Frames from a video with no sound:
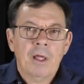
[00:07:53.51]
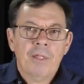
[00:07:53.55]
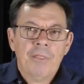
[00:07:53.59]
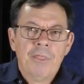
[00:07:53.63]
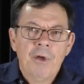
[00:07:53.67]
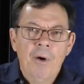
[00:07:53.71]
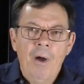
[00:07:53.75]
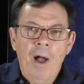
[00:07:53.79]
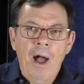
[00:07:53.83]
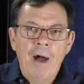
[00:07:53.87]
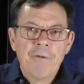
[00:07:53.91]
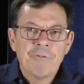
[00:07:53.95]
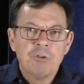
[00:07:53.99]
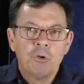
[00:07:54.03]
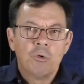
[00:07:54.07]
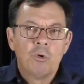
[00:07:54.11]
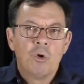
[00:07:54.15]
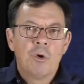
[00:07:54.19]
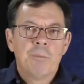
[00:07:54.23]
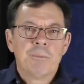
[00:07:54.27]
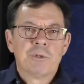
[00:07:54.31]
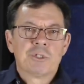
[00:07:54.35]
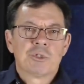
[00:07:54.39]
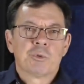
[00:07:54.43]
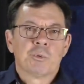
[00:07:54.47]
There are other
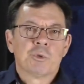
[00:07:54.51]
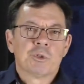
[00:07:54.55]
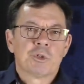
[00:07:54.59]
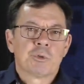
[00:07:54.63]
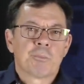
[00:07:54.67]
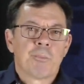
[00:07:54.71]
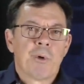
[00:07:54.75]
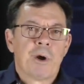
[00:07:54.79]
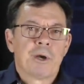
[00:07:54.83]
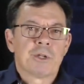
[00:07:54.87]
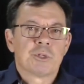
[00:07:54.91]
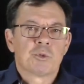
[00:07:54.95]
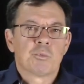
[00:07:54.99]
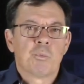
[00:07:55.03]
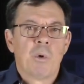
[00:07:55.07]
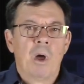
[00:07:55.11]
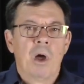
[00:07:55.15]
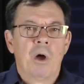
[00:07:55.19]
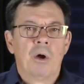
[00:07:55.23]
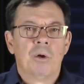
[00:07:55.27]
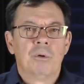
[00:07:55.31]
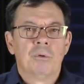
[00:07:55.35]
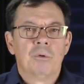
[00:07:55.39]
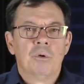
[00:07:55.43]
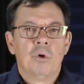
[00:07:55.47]
rumors that were spread as
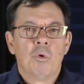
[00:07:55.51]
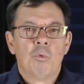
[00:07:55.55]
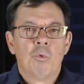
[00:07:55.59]
well.